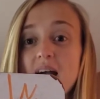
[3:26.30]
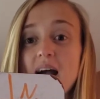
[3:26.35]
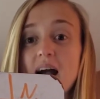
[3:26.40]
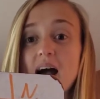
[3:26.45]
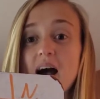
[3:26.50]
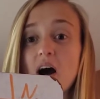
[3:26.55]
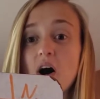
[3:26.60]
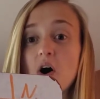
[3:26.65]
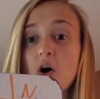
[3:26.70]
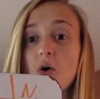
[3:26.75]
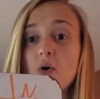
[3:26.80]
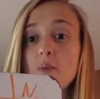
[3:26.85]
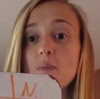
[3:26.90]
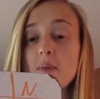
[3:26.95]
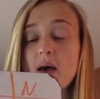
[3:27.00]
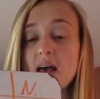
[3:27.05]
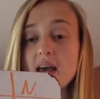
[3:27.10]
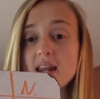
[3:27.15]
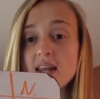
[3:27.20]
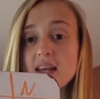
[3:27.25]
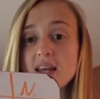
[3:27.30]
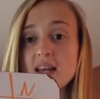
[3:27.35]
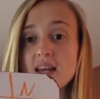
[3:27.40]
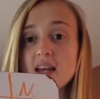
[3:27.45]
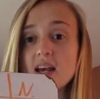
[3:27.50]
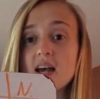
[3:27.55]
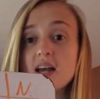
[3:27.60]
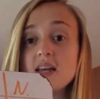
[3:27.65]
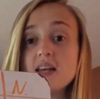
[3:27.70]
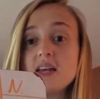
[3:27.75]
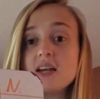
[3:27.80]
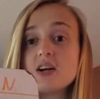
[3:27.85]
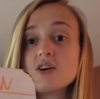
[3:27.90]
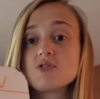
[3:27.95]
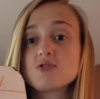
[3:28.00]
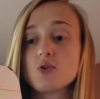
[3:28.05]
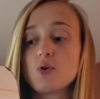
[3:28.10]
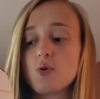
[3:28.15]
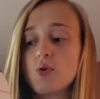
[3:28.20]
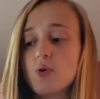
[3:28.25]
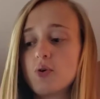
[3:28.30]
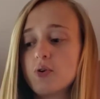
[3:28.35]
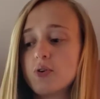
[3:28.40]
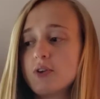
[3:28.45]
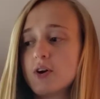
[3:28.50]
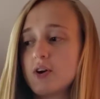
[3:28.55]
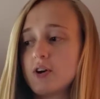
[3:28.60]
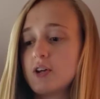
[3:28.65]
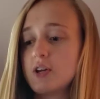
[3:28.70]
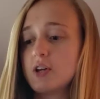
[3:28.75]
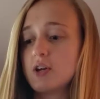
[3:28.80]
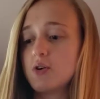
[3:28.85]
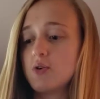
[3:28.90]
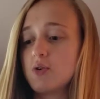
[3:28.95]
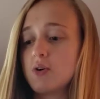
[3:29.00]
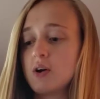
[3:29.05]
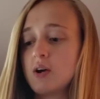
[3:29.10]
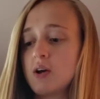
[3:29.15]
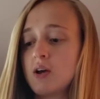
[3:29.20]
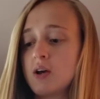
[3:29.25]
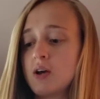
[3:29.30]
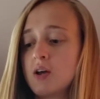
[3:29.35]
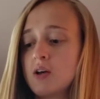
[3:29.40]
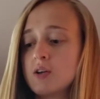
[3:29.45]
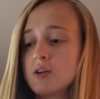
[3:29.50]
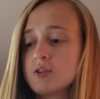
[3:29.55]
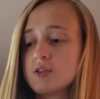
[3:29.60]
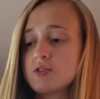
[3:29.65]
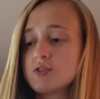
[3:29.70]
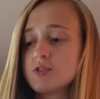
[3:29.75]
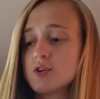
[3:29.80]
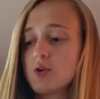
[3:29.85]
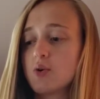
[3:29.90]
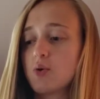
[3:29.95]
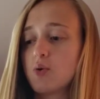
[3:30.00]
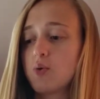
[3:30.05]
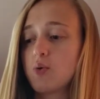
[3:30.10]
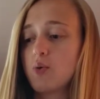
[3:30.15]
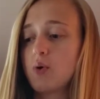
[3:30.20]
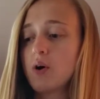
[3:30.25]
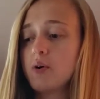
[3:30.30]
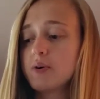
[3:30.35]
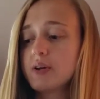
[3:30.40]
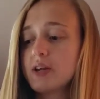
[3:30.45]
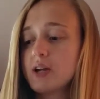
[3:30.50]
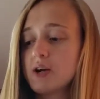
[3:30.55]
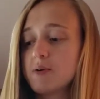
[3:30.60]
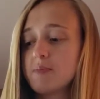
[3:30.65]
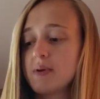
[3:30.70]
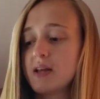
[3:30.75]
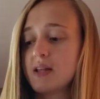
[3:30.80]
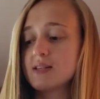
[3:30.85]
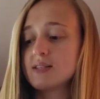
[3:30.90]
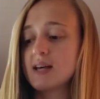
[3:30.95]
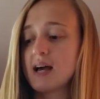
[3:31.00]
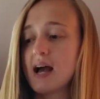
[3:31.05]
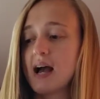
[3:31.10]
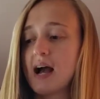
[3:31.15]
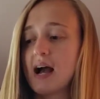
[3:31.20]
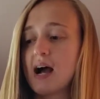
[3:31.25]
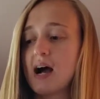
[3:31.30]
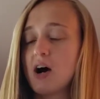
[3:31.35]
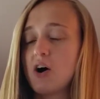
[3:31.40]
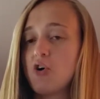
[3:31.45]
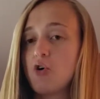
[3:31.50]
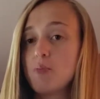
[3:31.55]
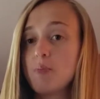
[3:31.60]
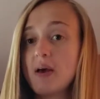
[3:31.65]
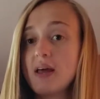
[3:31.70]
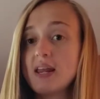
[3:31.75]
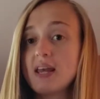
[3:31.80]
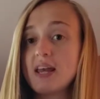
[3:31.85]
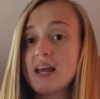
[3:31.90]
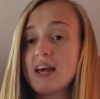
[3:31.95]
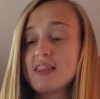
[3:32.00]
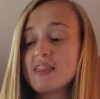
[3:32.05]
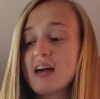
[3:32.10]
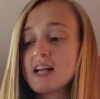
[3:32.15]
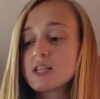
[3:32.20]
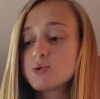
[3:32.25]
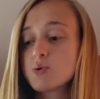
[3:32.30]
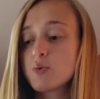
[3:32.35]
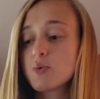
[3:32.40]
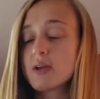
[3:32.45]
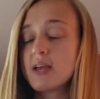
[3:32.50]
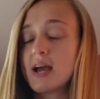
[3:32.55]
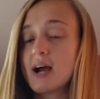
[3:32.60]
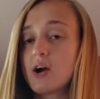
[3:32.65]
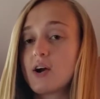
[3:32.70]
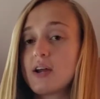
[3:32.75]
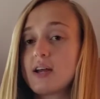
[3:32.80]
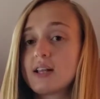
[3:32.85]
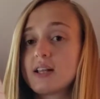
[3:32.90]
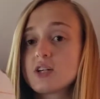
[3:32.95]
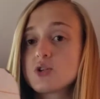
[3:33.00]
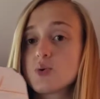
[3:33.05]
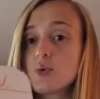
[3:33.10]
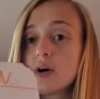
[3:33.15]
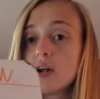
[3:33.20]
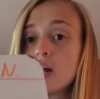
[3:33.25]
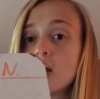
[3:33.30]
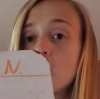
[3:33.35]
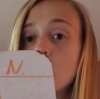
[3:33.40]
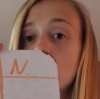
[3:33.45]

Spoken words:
How many years old are you? So quote here means how many, and that's where we get our English word